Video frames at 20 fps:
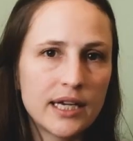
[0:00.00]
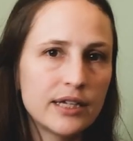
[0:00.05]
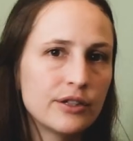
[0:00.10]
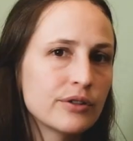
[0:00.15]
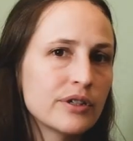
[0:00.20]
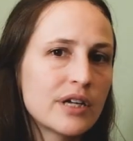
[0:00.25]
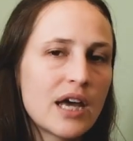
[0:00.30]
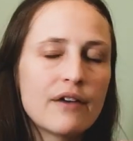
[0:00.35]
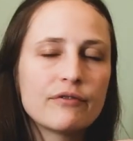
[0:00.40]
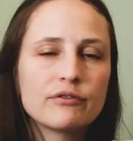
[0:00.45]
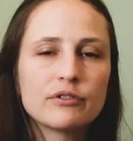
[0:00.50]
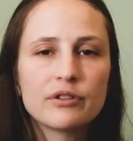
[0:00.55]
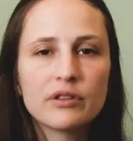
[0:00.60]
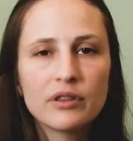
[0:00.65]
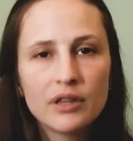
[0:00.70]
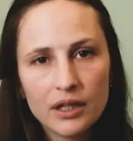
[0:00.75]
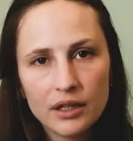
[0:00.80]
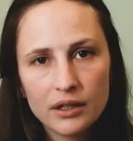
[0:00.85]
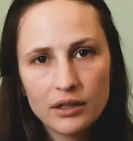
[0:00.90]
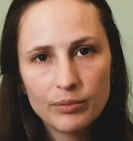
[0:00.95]
I don't have to
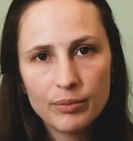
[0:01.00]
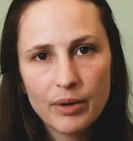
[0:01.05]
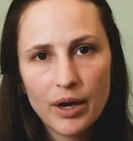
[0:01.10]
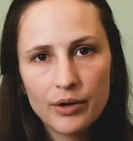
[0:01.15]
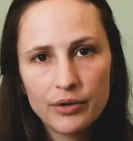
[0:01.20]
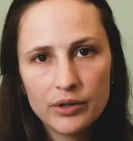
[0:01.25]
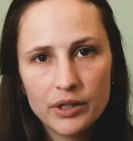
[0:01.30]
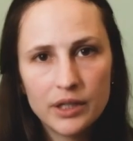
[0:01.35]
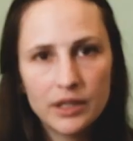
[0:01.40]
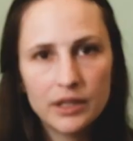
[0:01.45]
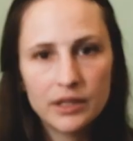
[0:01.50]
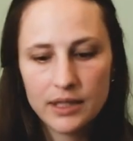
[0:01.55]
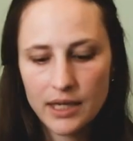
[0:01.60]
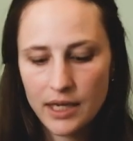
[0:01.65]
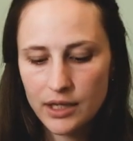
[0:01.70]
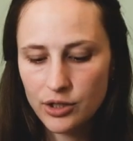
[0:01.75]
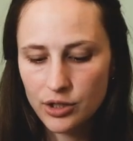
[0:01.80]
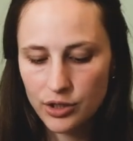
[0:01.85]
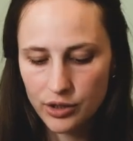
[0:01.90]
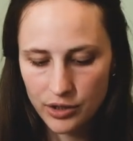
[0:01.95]
think about it.
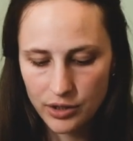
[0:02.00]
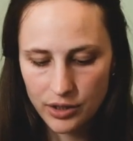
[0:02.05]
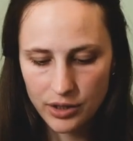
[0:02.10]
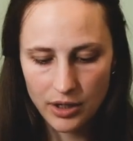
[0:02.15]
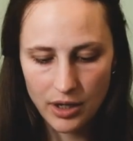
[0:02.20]
I just